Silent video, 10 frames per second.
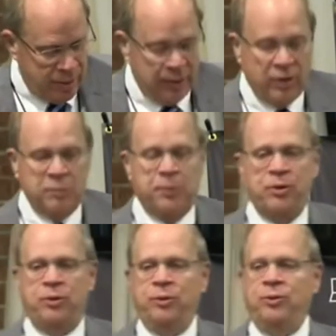And they
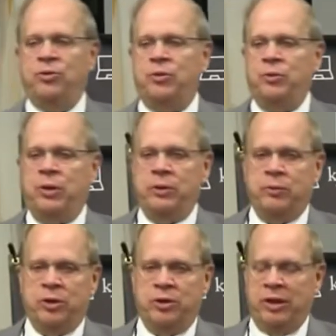produced
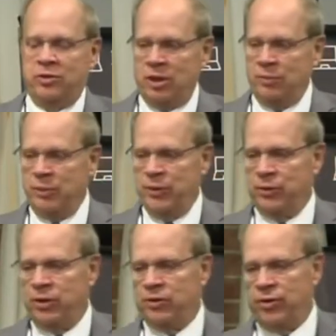what has come to be
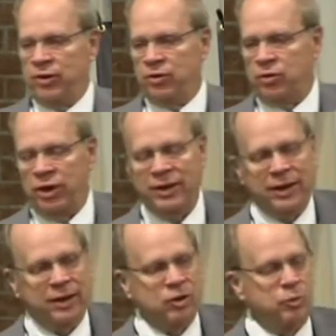known as the
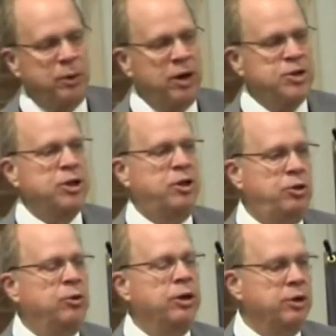Sinaiticus project.
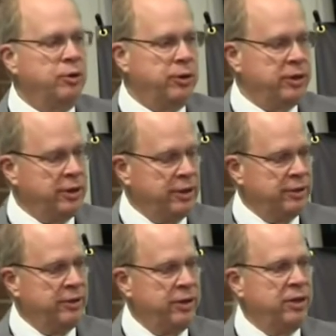You can go
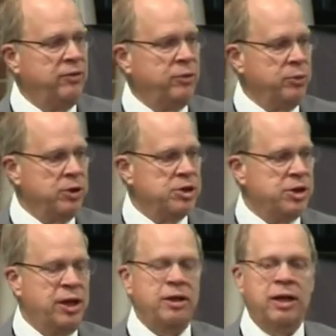online tonight if you
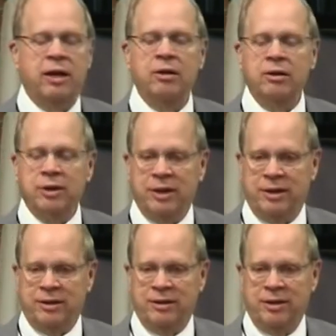wish and look
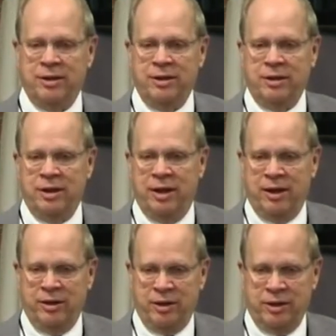at it.
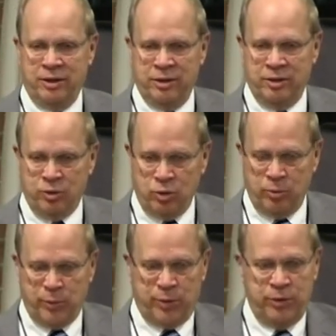And it's
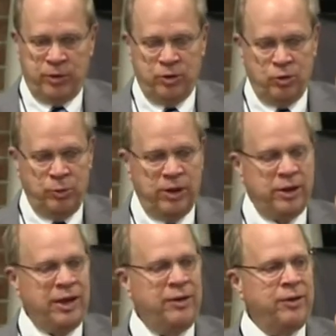zoomable. You can zoom in
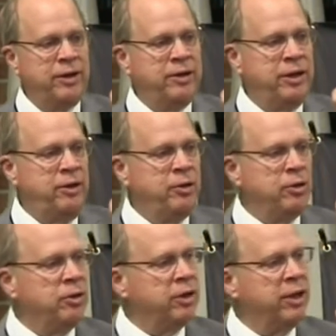and out, and you
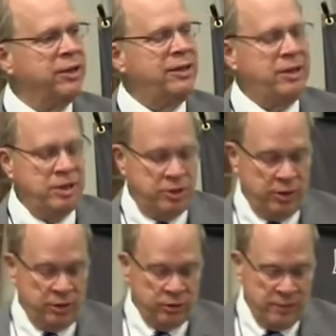can look at
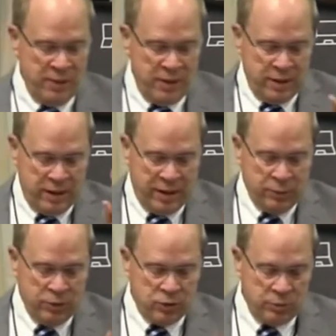details. And
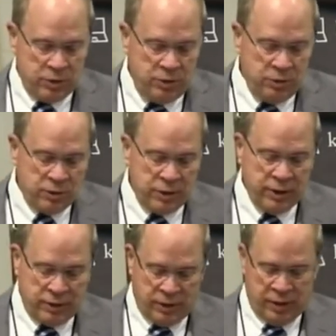I would submit to you
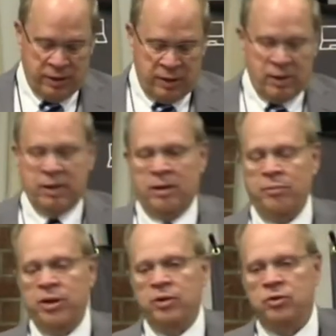tonight that
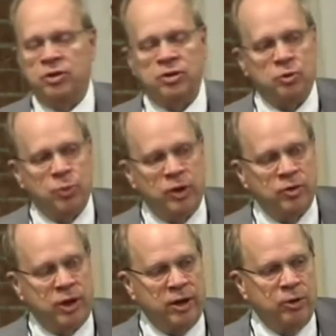men such as
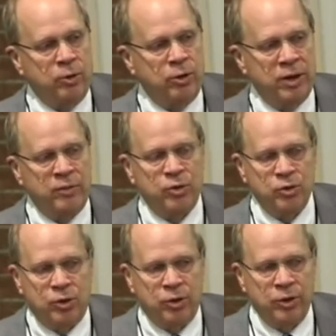Westcott and Hort never
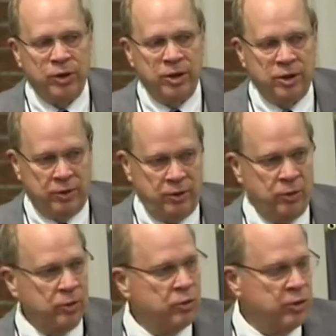saw the detail that
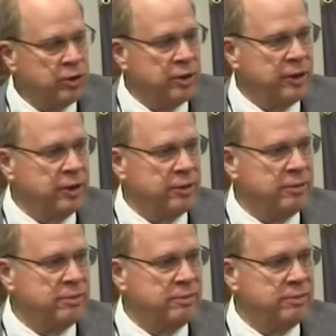you can see tonight.